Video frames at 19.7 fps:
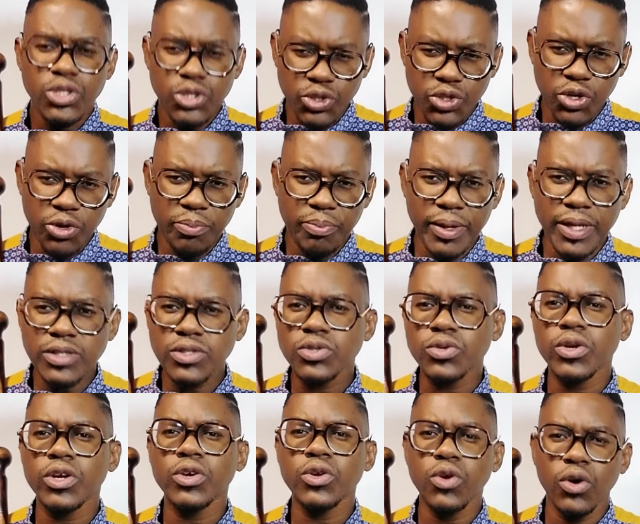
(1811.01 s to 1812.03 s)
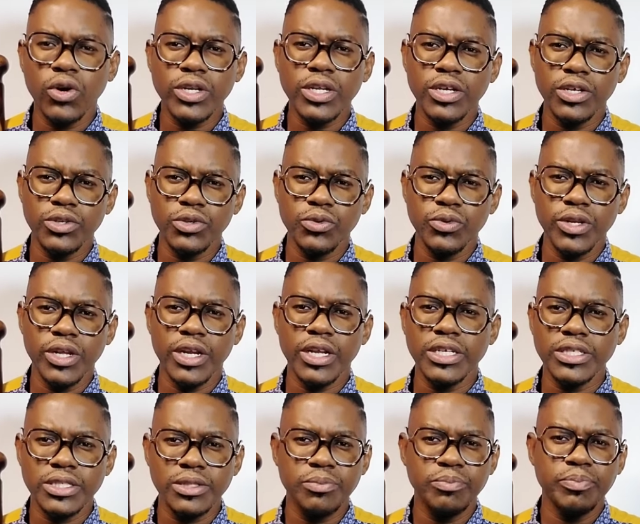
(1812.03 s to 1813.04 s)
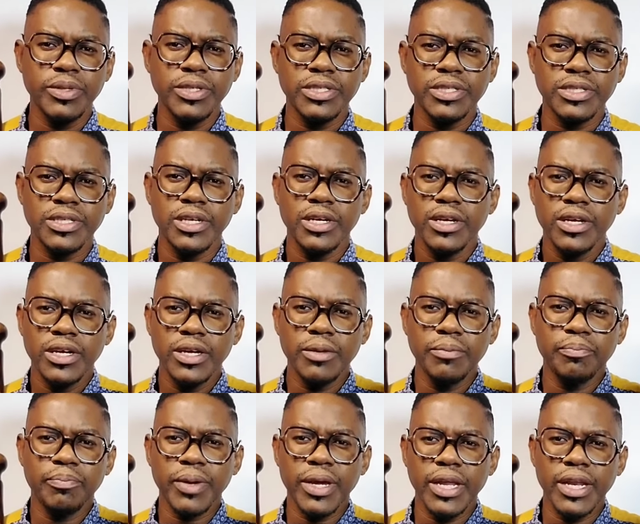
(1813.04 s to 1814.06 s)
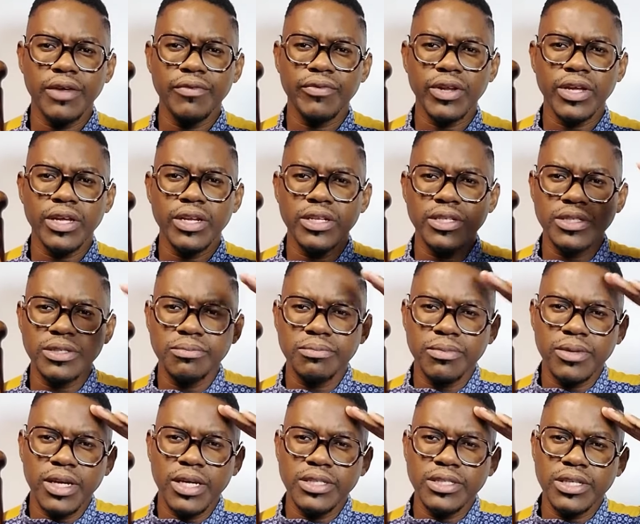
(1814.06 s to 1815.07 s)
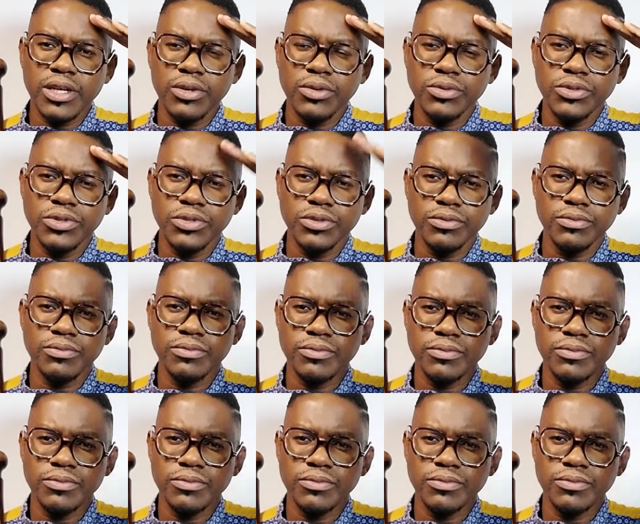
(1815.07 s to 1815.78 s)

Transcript: Do your best so that God can do the rest. Peace in pan-Africanism. I salute you.